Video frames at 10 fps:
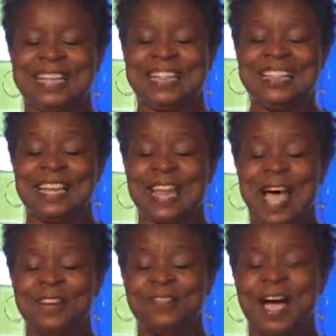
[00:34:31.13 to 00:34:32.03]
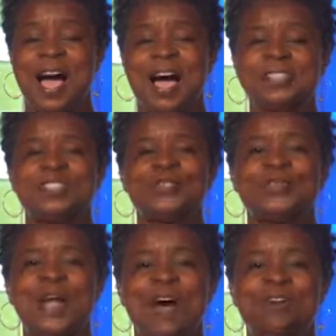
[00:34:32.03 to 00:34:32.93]
The light of God
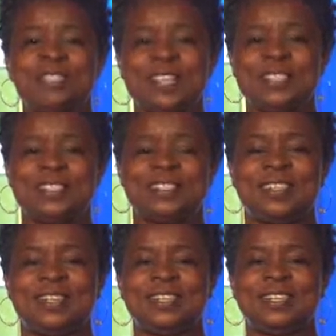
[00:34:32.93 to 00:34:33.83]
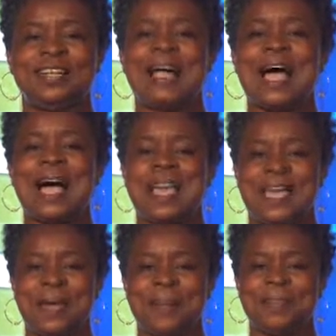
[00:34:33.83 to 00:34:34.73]
surrounds us. I
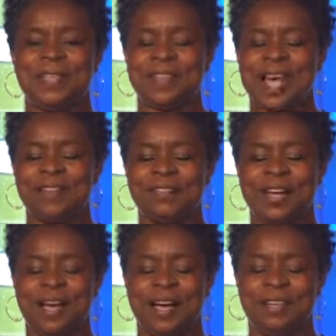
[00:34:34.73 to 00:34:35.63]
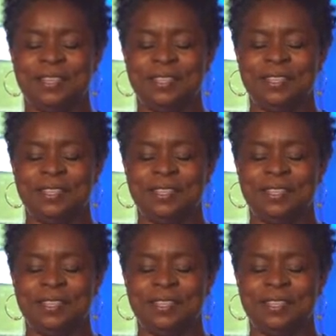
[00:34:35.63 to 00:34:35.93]
am the light of God.